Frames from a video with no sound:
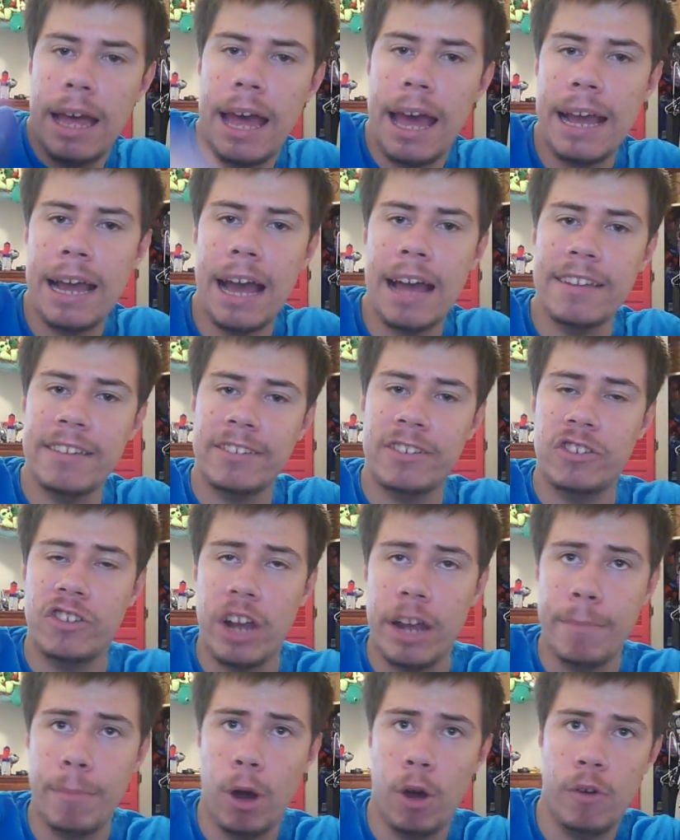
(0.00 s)
Hey guys, it's
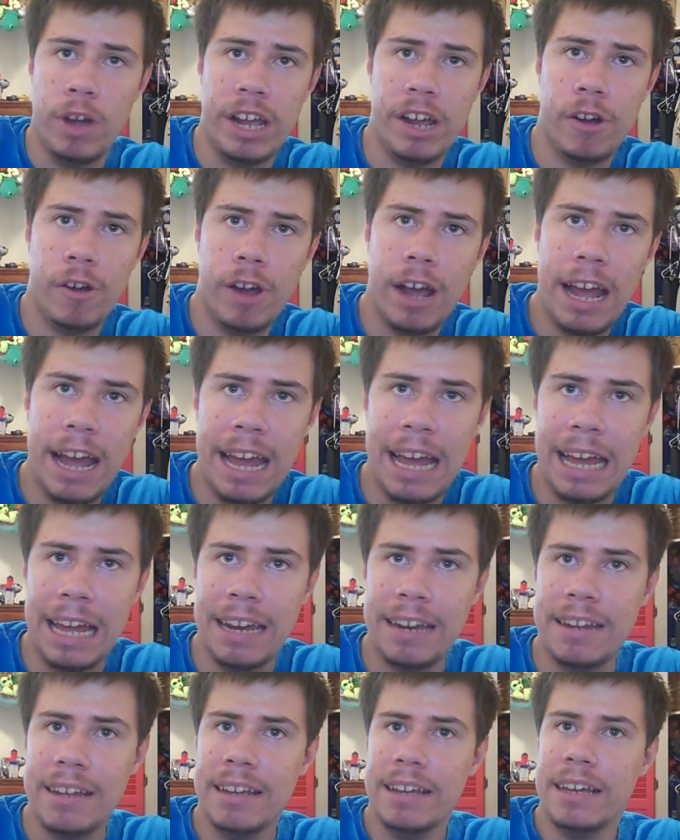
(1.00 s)
J-Mo here,
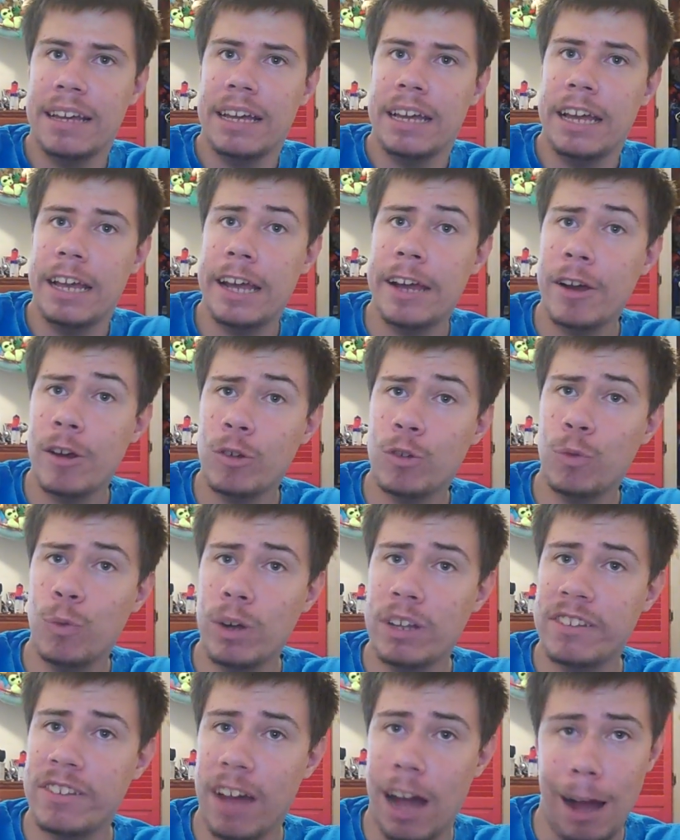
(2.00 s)
and here's
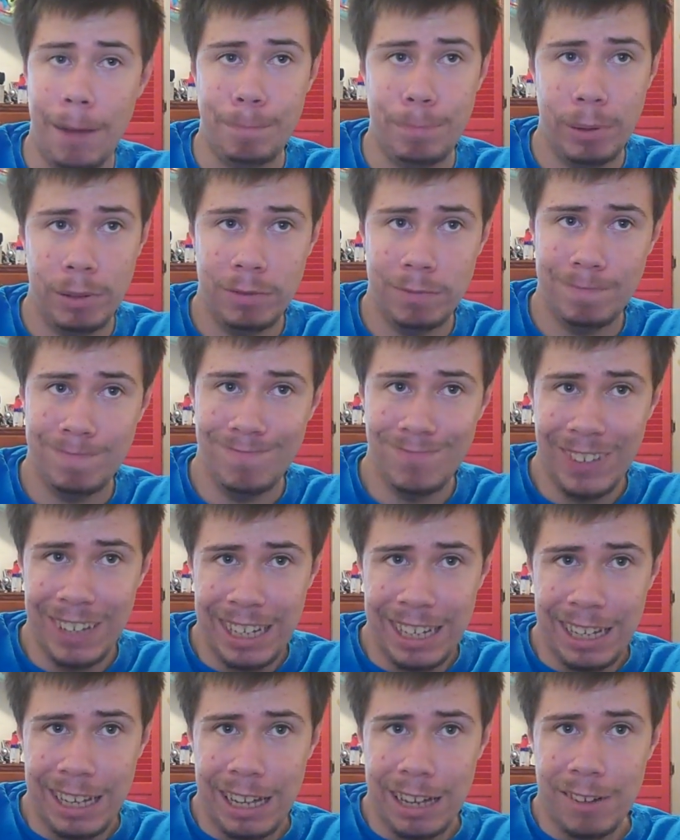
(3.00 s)
what's up.
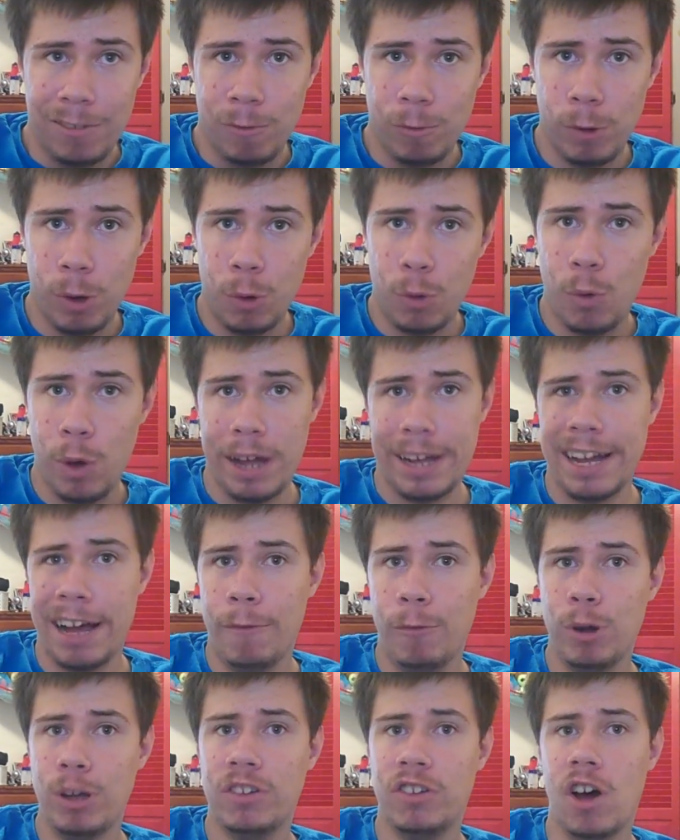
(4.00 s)
Real quick,
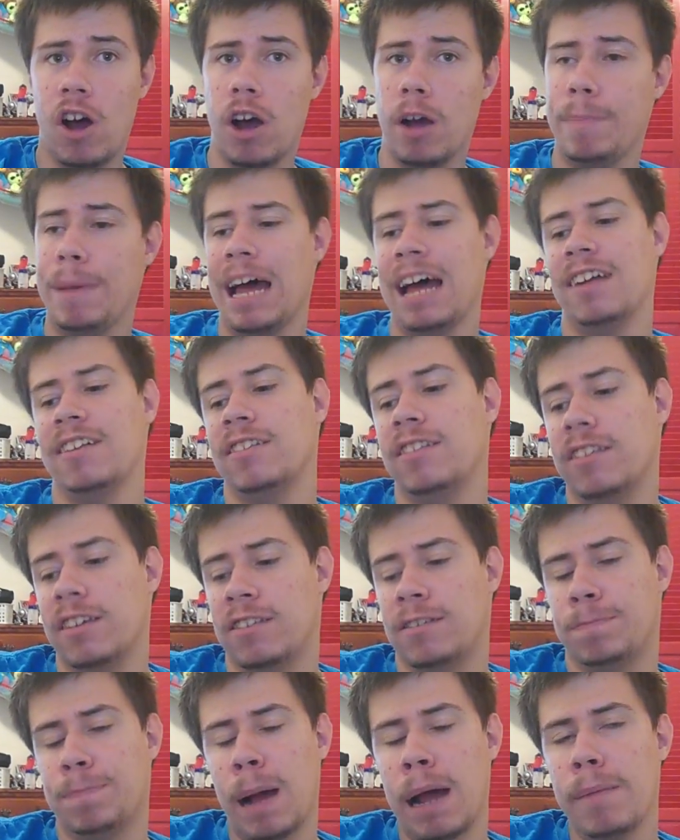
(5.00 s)
I want to talk about the
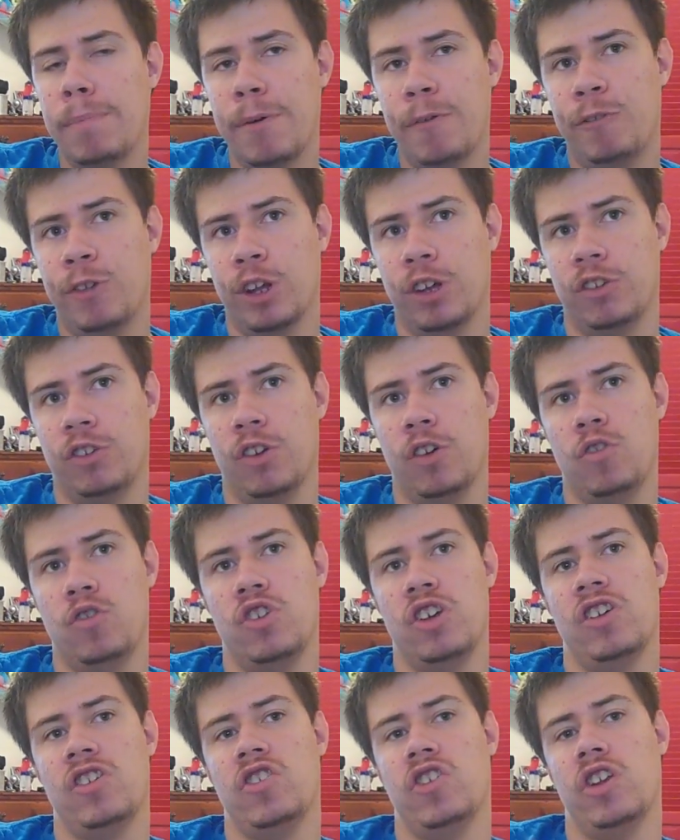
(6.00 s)
Spina Bifida
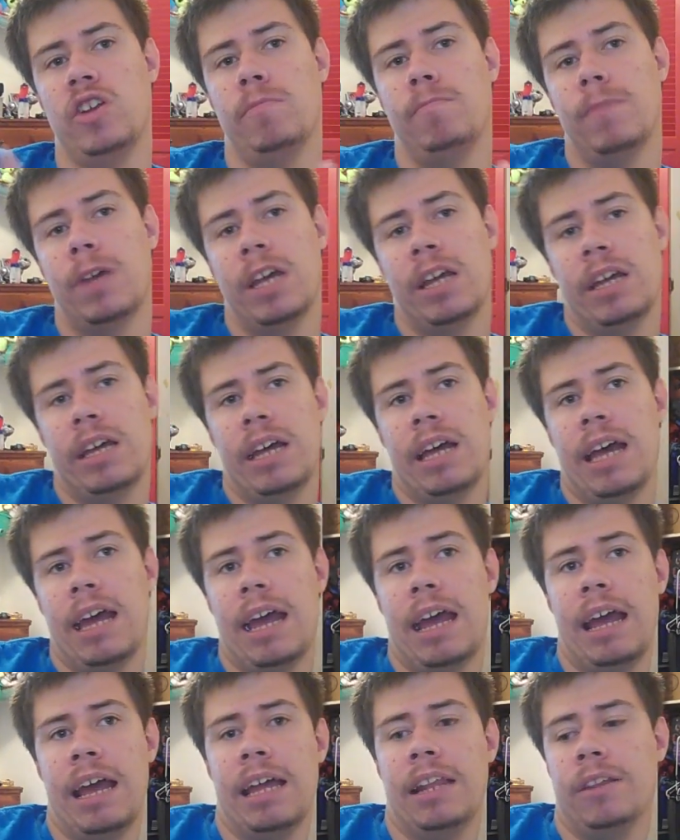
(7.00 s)
Association.
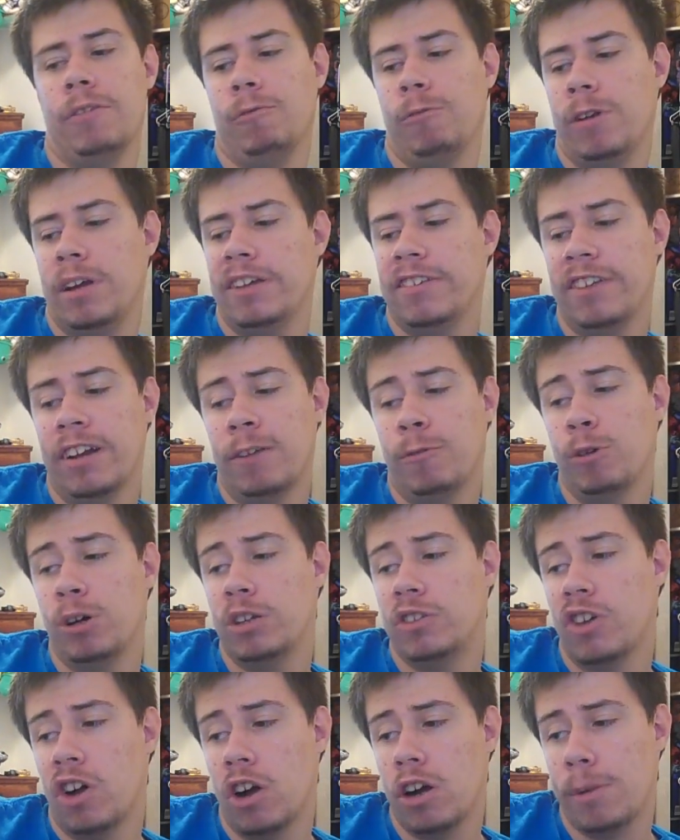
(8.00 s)
And the reason I
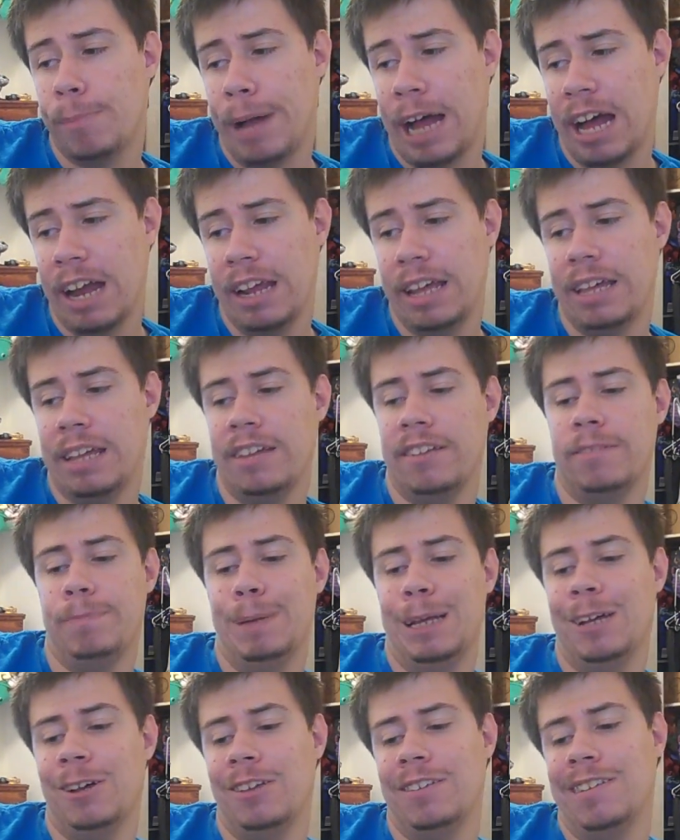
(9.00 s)
want to talk about it is
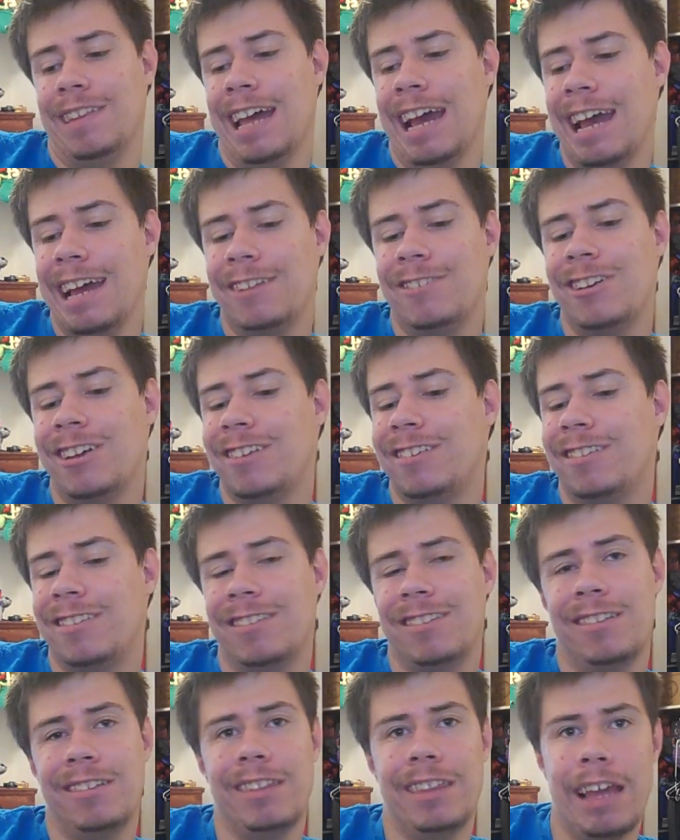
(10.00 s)
because they've
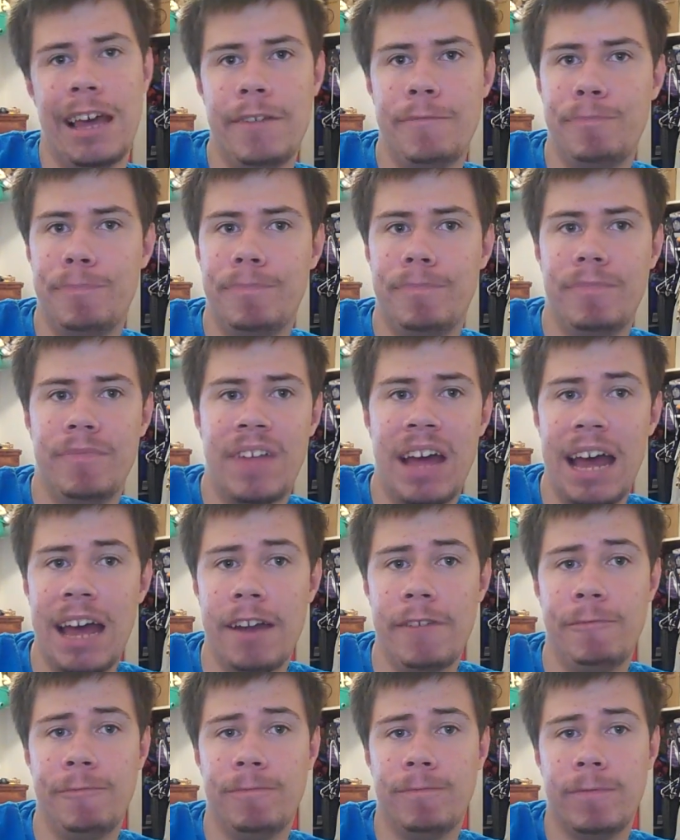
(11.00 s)

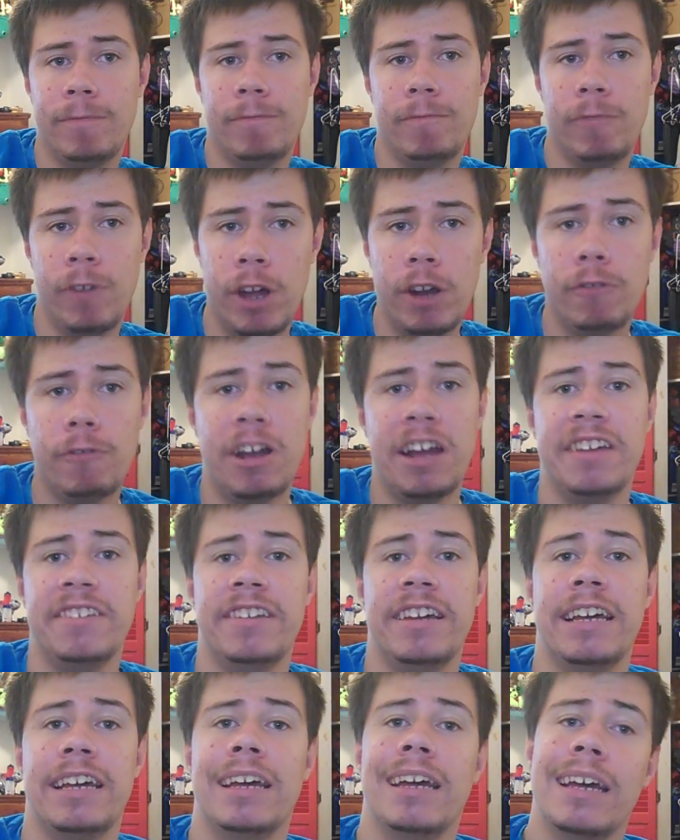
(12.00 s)
had a
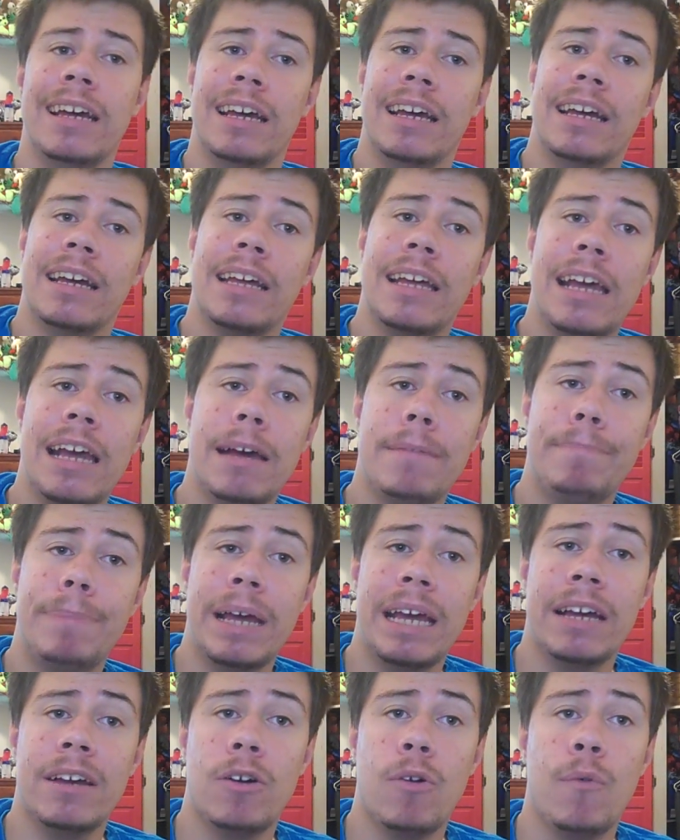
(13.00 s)
fundraising
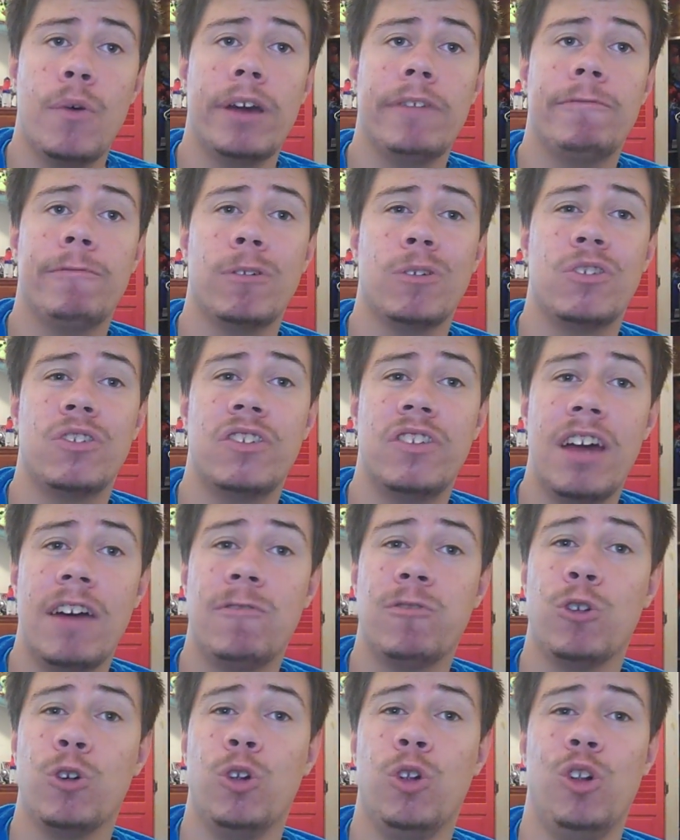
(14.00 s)
campaign going for
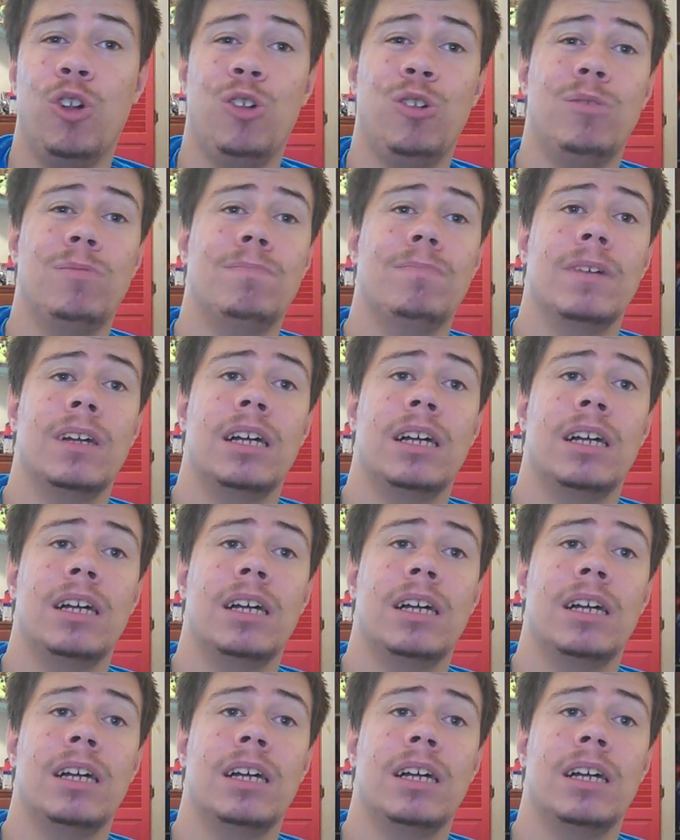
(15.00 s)
several